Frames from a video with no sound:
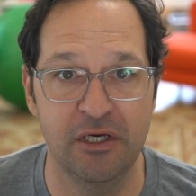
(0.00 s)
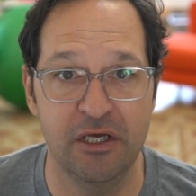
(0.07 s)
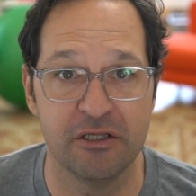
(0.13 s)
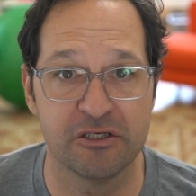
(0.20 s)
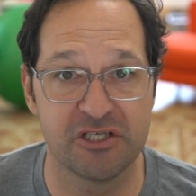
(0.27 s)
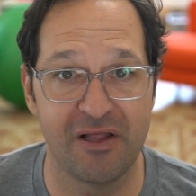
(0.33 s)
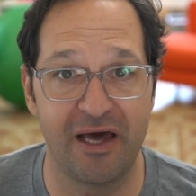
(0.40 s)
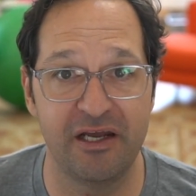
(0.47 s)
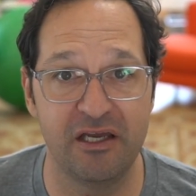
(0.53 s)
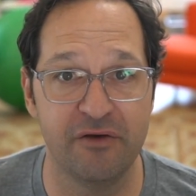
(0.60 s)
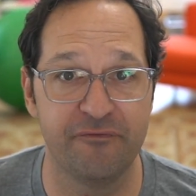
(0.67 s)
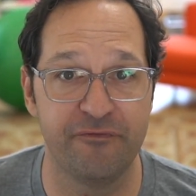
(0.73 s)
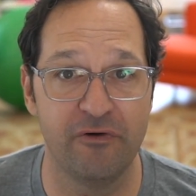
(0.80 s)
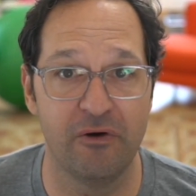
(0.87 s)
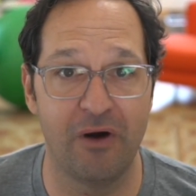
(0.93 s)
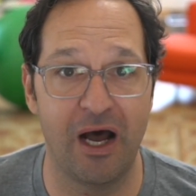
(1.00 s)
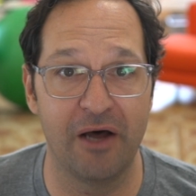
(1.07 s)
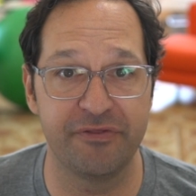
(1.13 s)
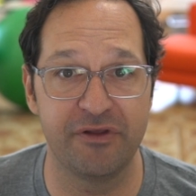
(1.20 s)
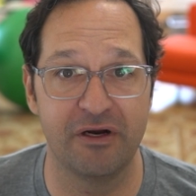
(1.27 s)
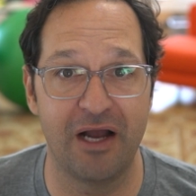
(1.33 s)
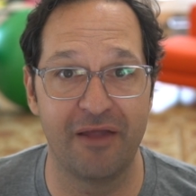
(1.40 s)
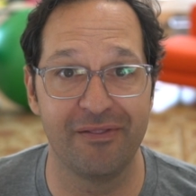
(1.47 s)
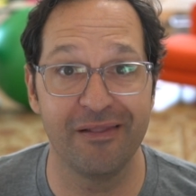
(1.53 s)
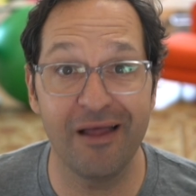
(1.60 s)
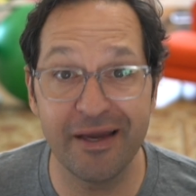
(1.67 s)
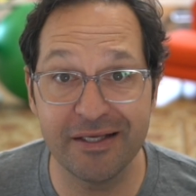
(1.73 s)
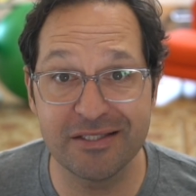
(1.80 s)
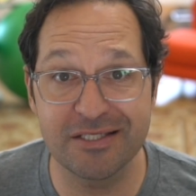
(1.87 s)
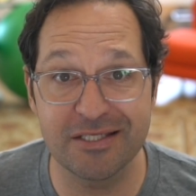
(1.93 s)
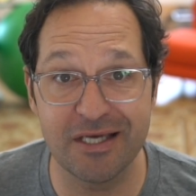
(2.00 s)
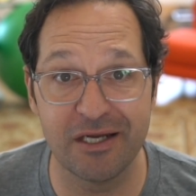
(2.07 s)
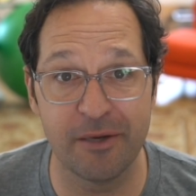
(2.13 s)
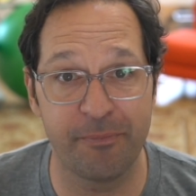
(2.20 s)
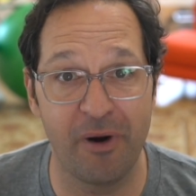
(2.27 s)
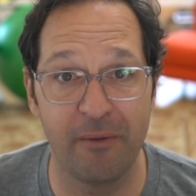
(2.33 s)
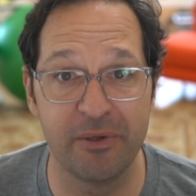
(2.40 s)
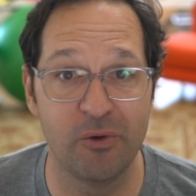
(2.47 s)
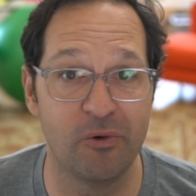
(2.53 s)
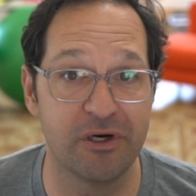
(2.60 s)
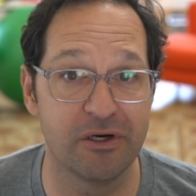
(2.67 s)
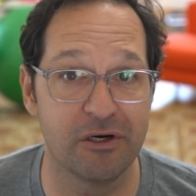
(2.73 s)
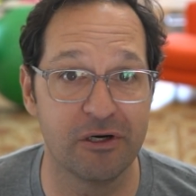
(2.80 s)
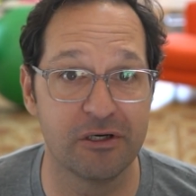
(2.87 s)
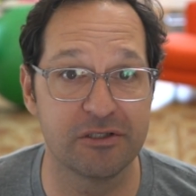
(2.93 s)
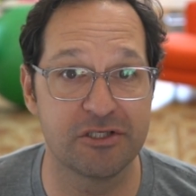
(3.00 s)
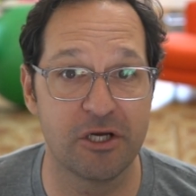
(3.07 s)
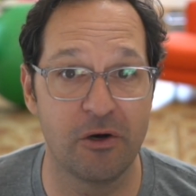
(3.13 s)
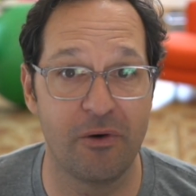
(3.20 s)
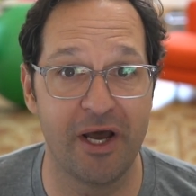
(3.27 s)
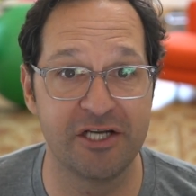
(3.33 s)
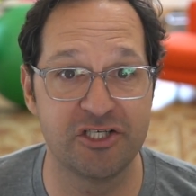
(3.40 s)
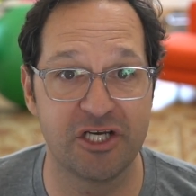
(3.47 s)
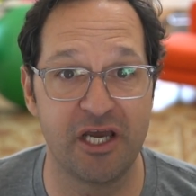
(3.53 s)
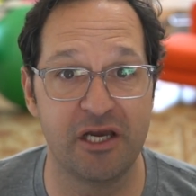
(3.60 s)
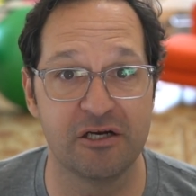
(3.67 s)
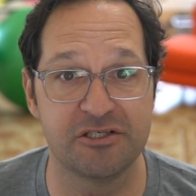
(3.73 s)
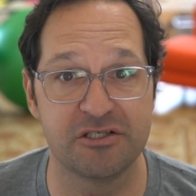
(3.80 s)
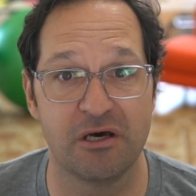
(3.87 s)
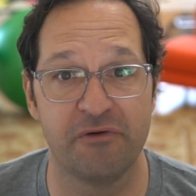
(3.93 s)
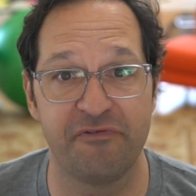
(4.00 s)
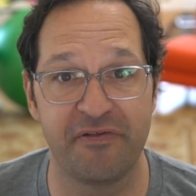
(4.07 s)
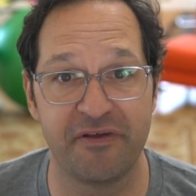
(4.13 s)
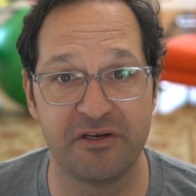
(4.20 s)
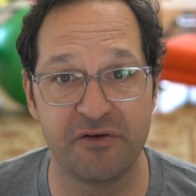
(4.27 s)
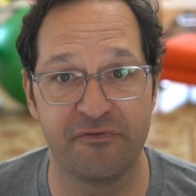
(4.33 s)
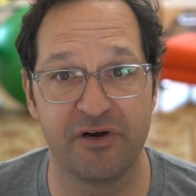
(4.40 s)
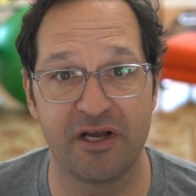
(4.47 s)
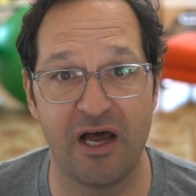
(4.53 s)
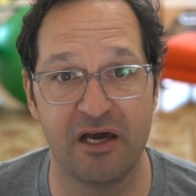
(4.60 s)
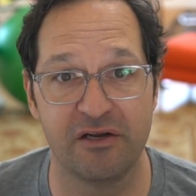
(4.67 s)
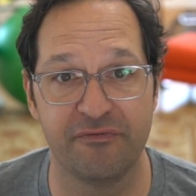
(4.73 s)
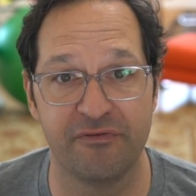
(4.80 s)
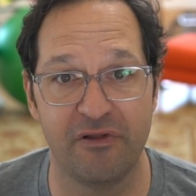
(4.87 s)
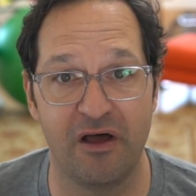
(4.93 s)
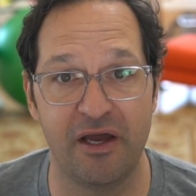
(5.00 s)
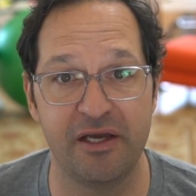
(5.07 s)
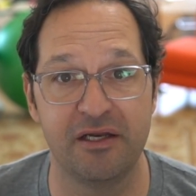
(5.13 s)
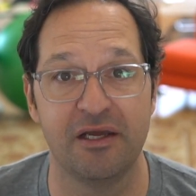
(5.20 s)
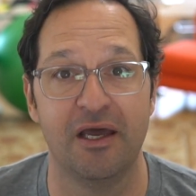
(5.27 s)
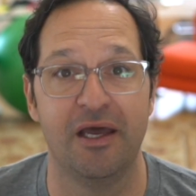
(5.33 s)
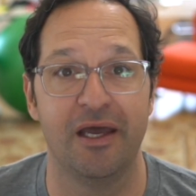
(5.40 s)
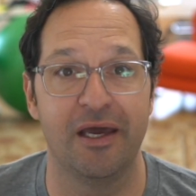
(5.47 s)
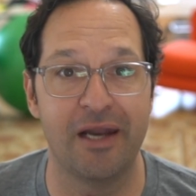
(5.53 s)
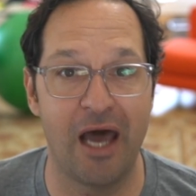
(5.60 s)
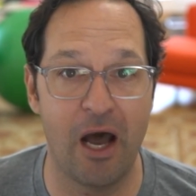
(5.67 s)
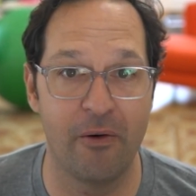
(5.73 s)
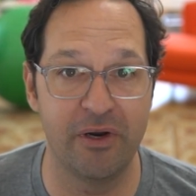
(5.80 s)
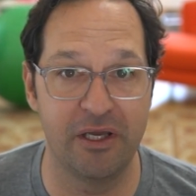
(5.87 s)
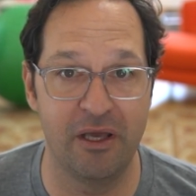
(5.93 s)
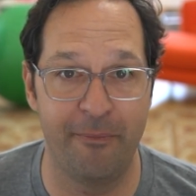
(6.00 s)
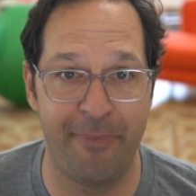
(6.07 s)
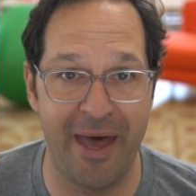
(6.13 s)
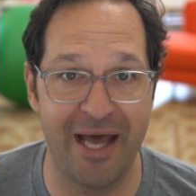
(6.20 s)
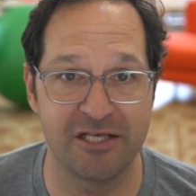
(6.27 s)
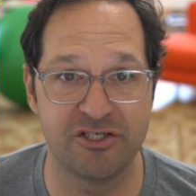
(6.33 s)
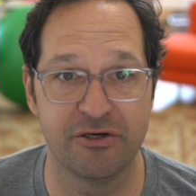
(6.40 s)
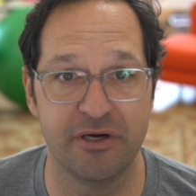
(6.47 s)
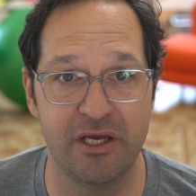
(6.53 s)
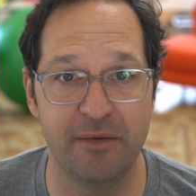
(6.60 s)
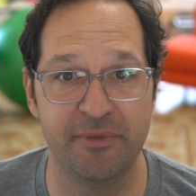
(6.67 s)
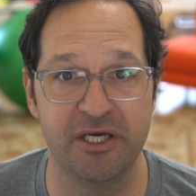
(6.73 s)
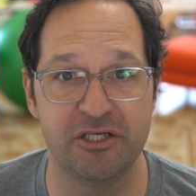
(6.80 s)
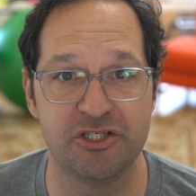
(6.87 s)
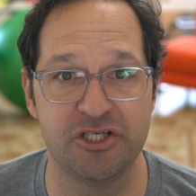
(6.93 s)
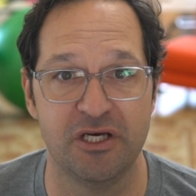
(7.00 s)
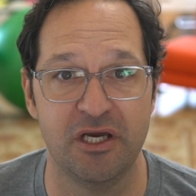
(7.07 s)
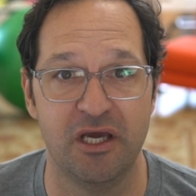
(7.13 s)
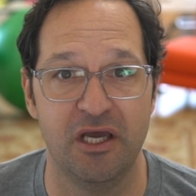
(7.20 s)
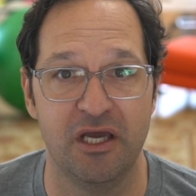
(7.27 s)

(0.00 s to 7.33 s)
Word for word: There's a lot of info out there on lights, and it probably wouldn't hurt to go educate yourself on the different kind of light and how it impacts your image.